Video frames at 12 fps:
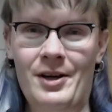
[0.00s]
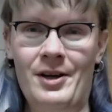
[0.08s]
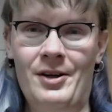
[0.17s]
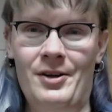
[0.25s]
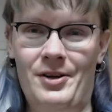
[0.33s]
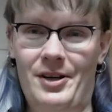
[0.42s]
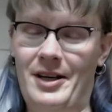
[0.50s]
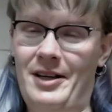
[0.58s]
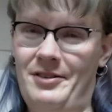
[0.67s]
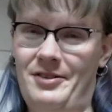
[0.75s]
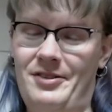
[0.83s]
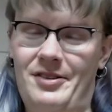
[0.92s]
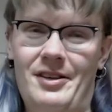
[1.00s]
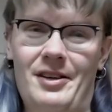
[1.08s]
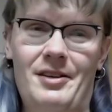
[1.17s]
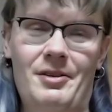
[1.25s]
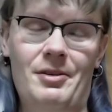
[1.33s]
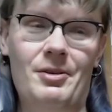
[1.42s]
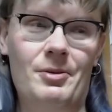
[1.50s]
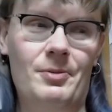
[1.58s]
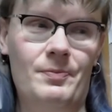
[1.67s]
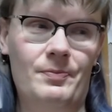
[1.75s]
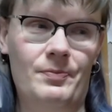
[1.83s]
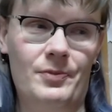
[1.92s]
And
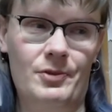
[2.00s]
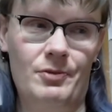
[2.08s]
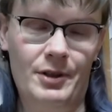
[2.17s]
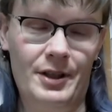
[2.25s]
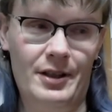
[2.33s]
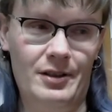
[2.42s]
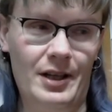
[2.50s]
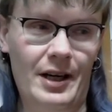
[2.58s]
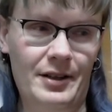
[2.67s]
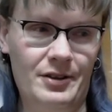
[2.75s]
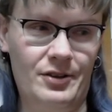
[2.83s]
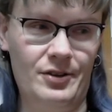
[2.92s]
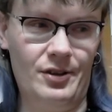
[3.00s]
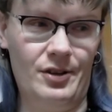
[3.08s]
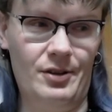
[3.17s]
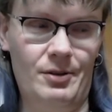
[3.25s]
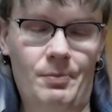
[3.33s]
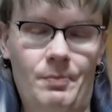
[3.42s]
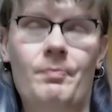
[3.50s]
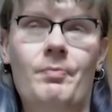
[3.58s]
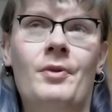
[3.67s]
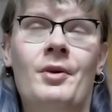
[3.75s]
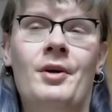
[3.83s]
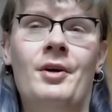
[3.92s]
what I'd like to
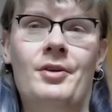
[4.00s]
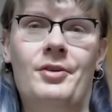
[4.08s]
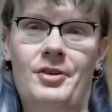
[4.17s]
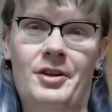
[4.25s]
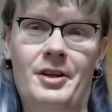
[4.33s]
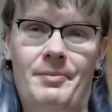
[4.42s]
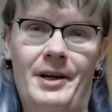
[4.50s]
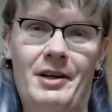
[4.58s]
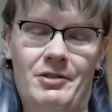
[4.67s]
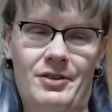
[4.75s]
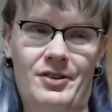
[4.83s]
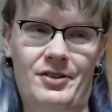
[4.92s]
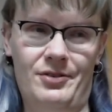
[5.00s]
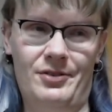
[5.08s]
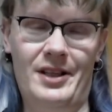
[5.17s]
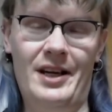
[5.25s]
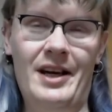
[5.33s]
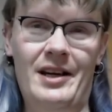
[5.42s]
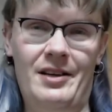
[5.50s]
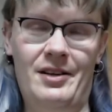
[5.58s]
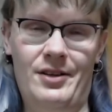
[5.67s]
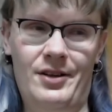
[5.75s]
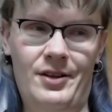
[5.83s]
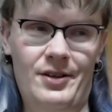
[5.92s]
talk about
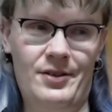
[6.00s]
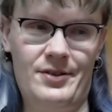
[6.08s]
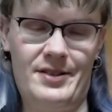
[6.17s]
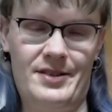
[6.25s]
today is